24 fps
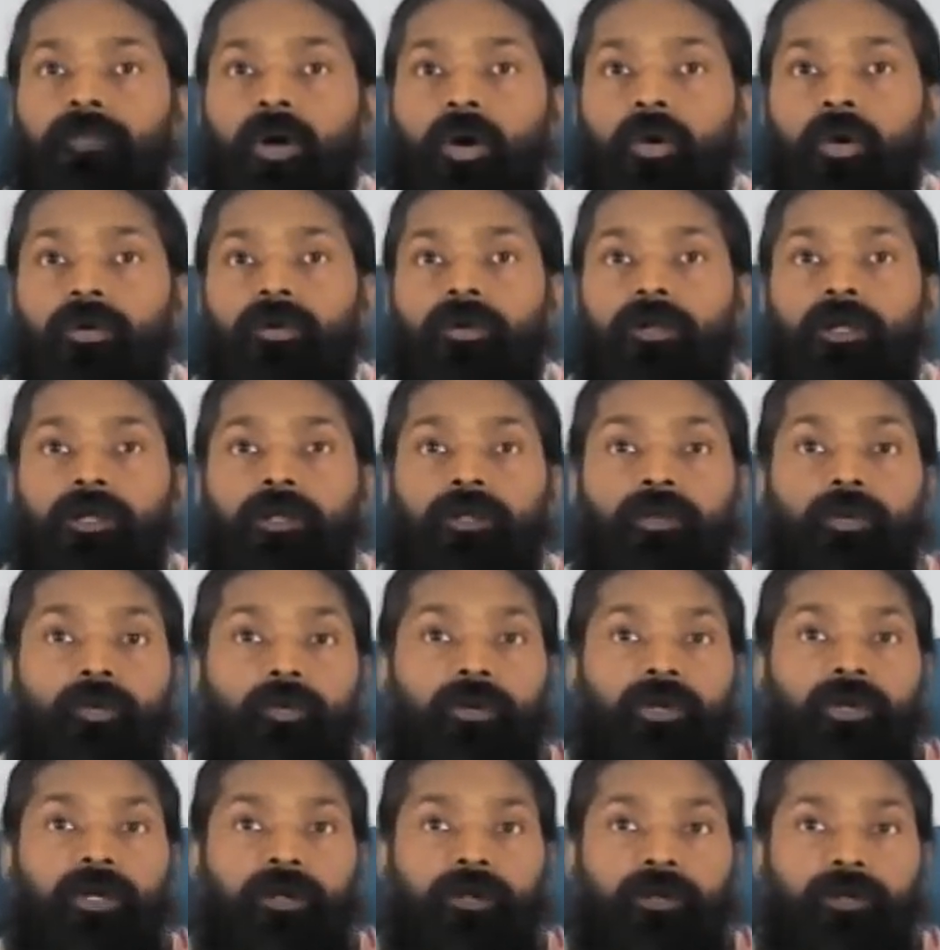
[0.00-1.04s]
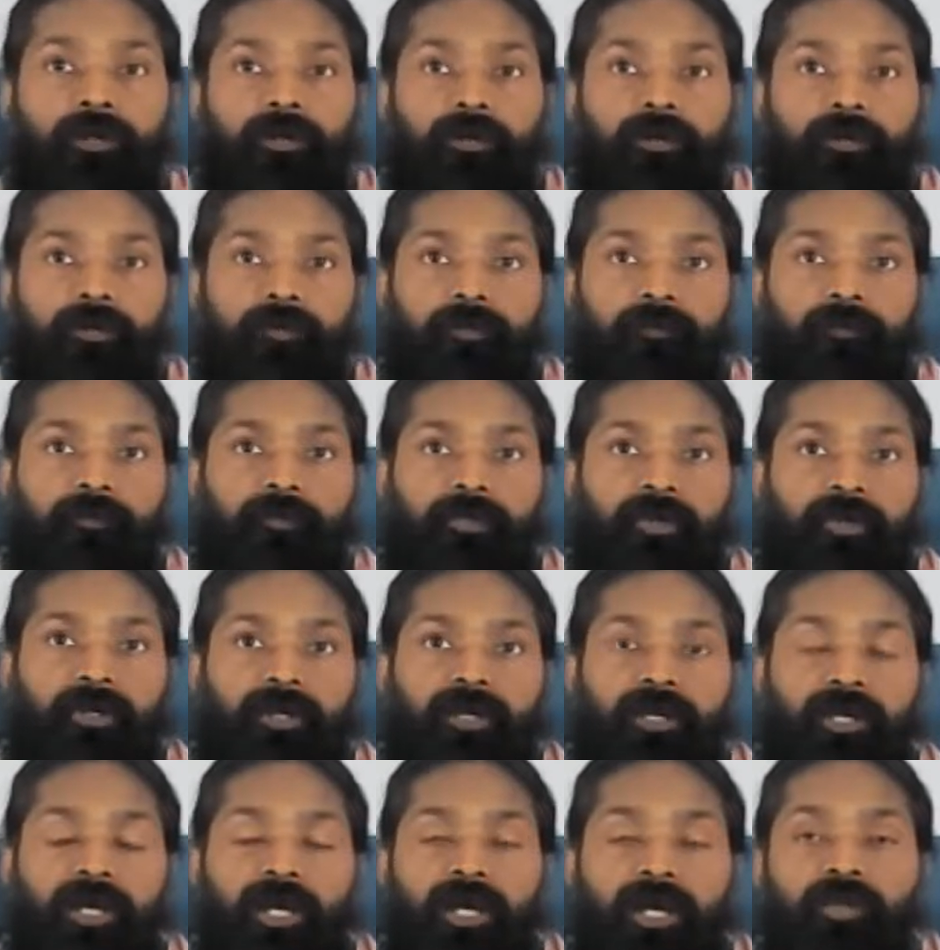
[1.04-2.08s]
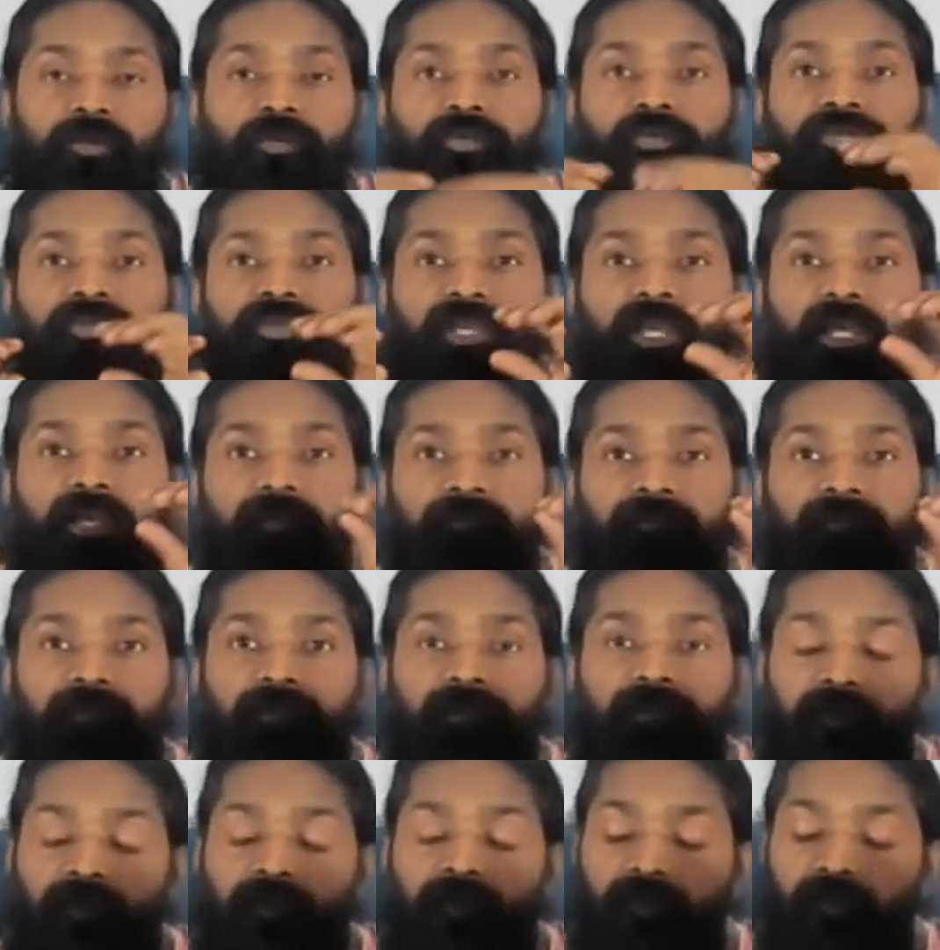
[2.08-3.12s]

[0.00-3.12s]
or in your career. And you saved